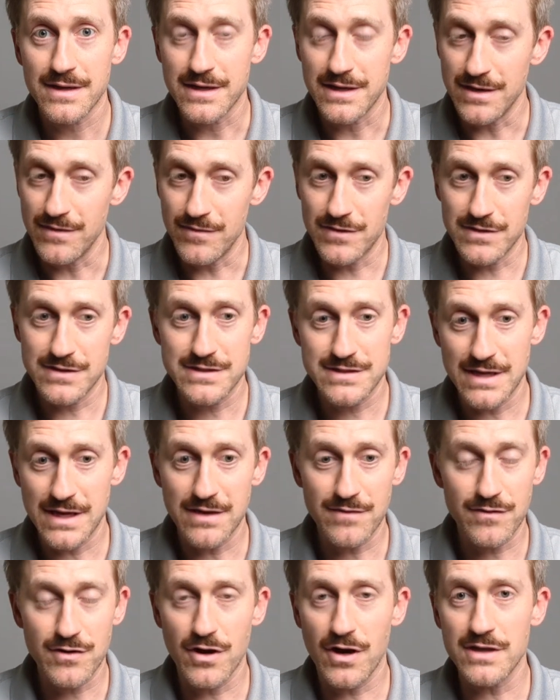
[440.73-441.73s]
given a
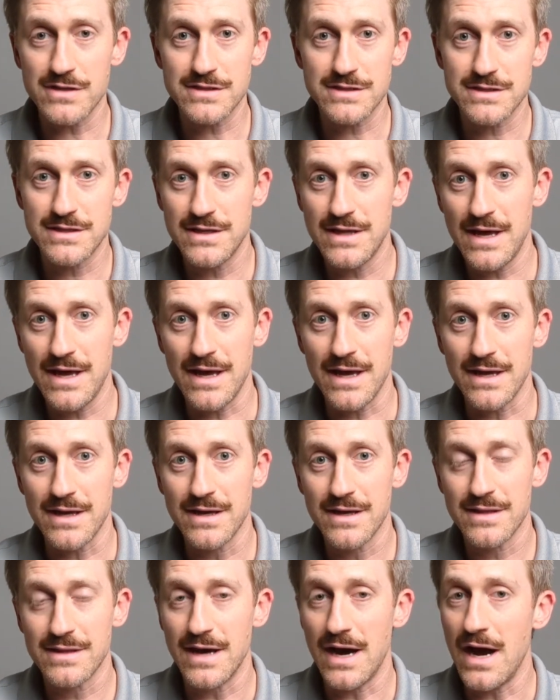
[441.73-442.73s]
set of costs today,
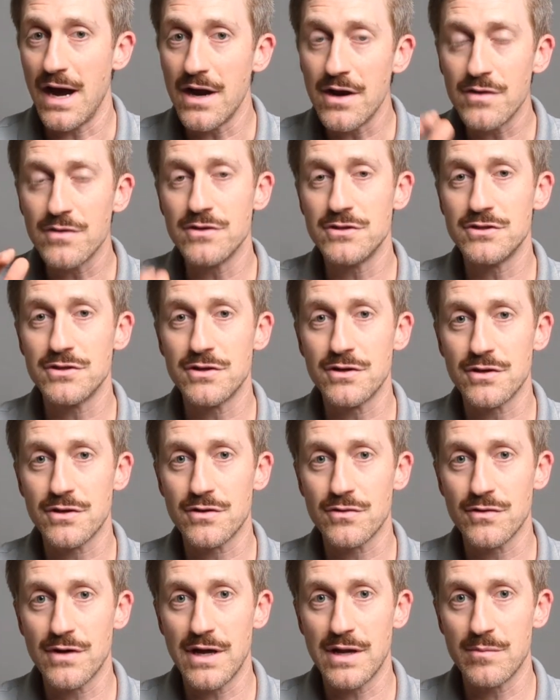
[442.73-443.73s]
the higher that you can
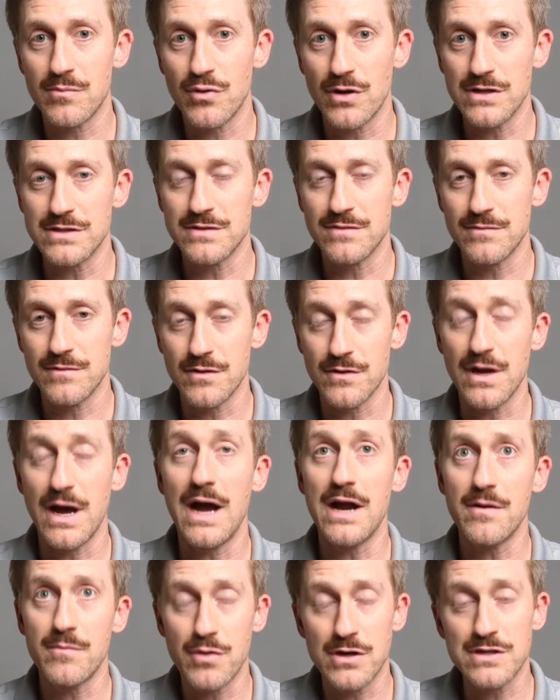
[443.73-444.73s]
create the
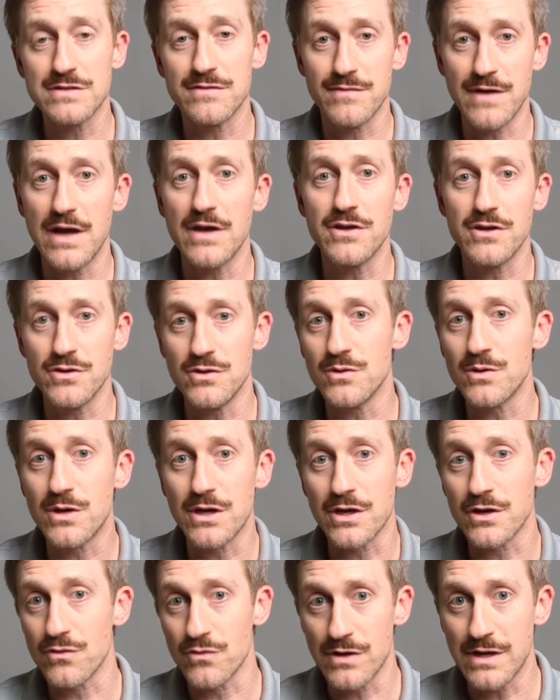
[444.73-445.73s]
higher present value you
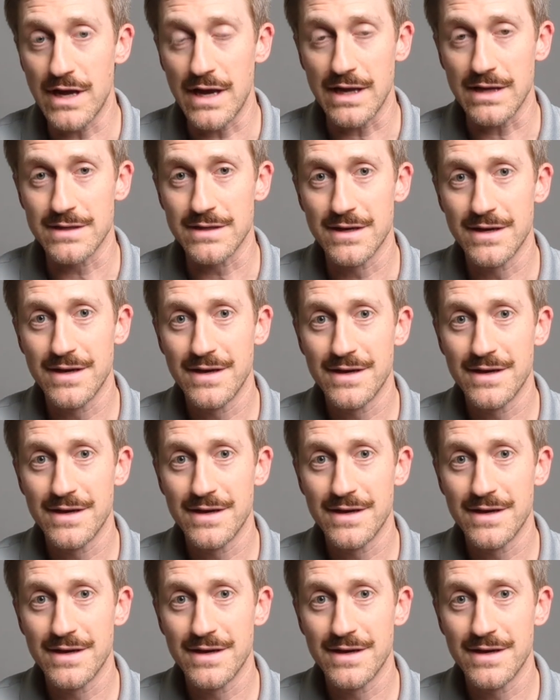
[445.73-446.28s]
can create,